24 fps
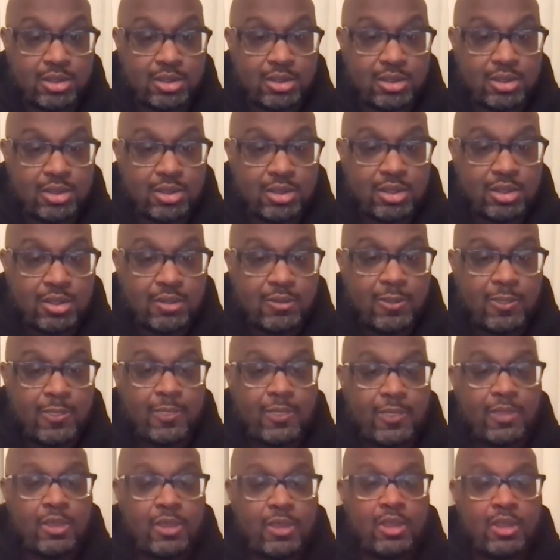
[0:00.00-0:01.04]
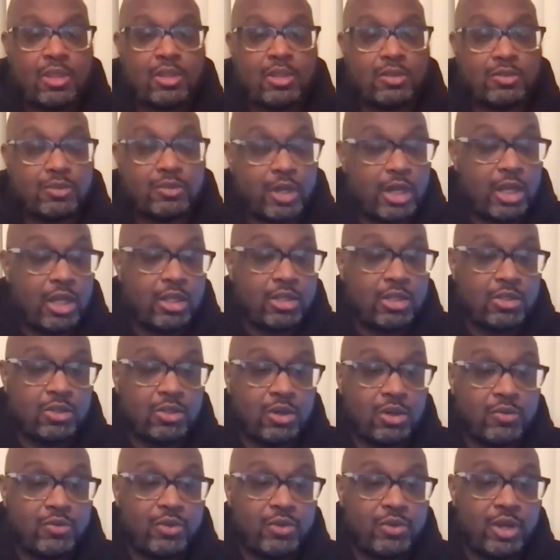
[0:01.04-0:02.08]
No, that's powerful. right.
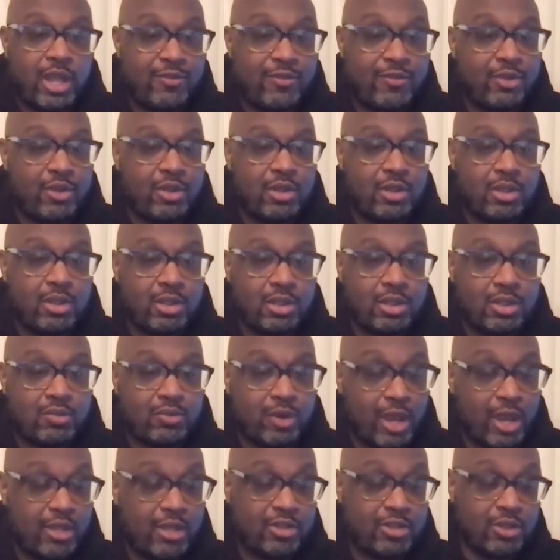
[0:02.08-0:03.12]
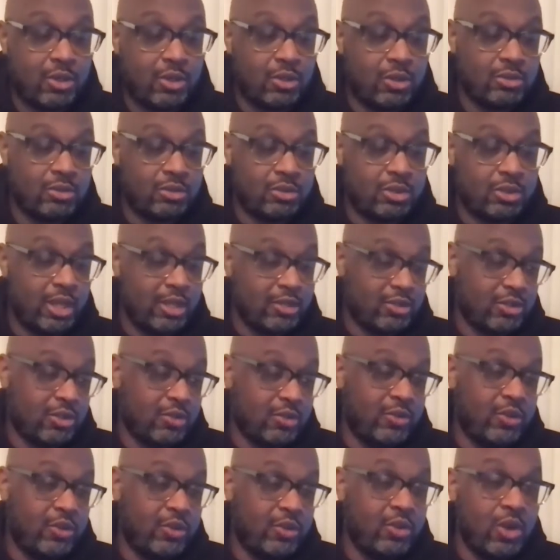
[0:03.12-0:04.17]
versus reacting. Right. So yeah. So
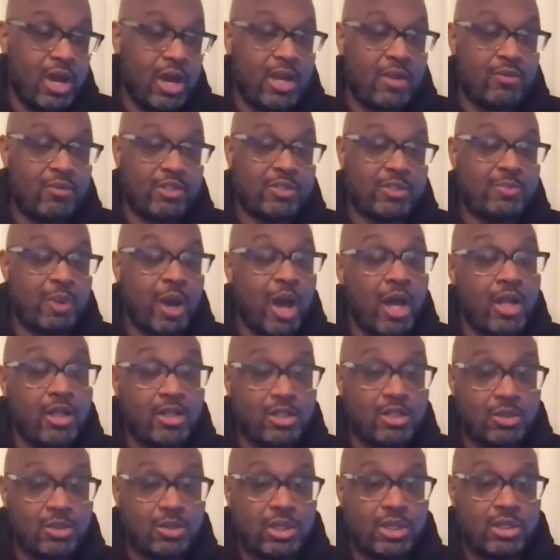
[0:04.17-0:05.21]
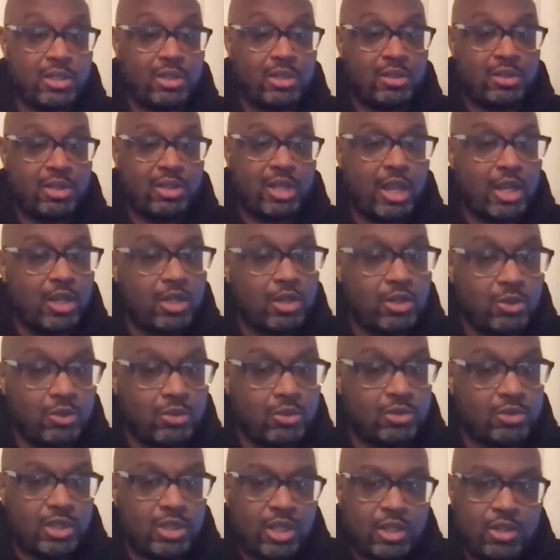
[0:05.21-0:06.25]
if you know how to respond to it, then
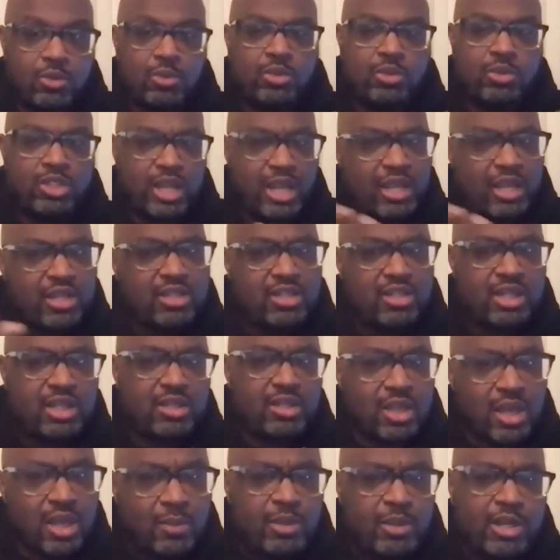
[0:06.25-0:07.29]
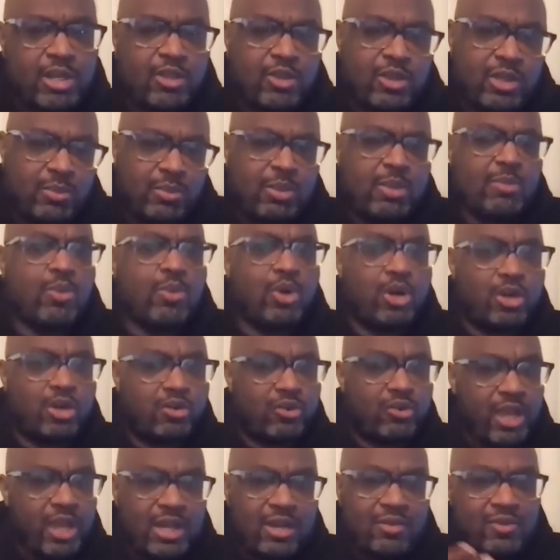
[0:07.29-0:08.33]
you'll then you change things up and then you can be more
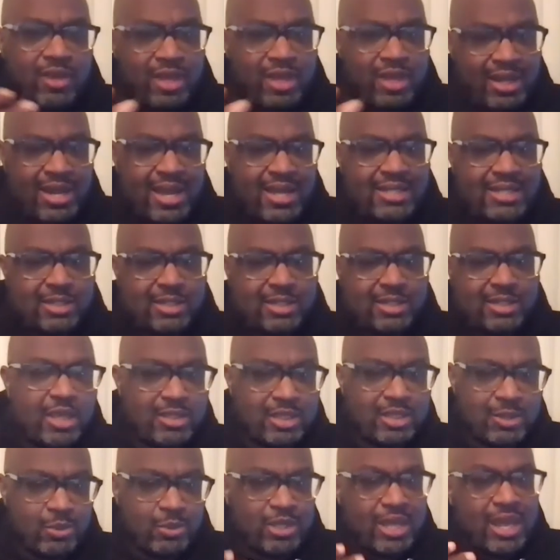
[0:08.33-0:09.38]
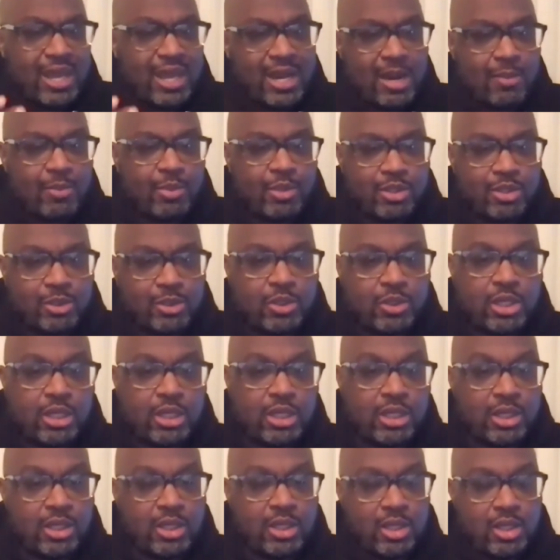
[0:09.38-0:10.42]
creative in that space and with that
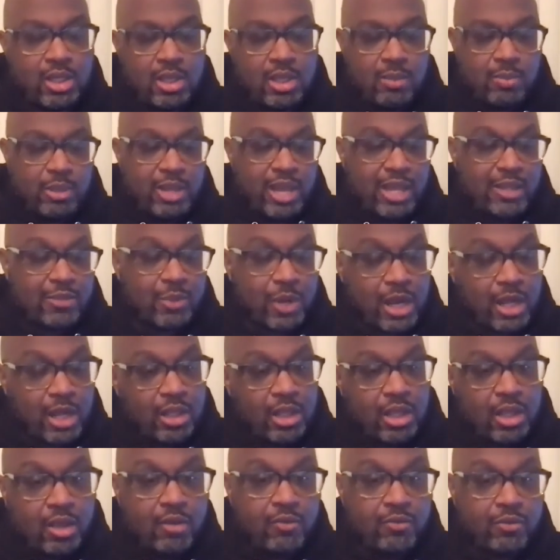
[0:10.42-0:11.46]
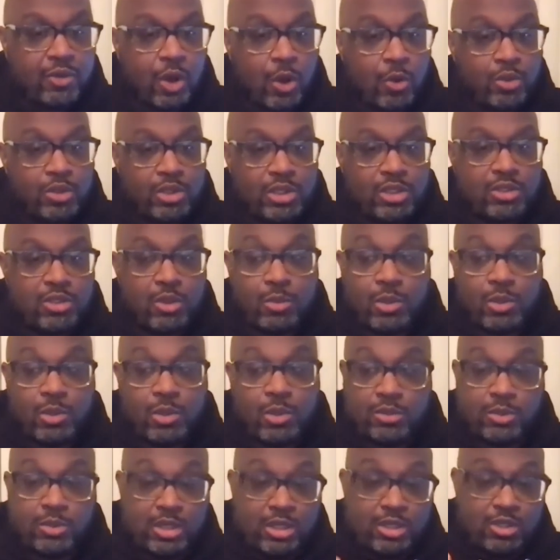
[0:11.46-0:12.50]
opportunity. But that's why I love coaching so
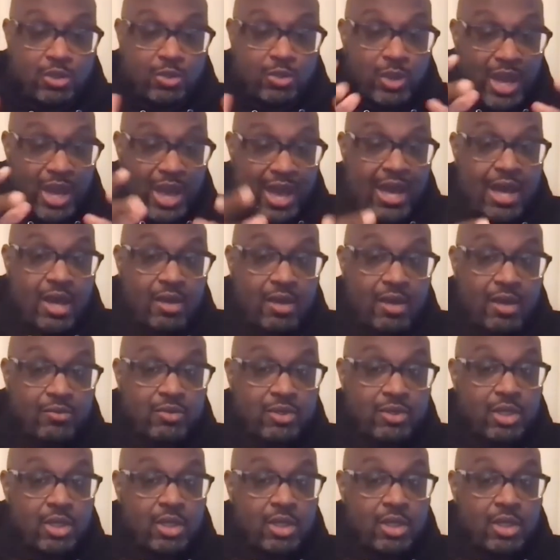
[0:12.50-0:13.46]
much because you have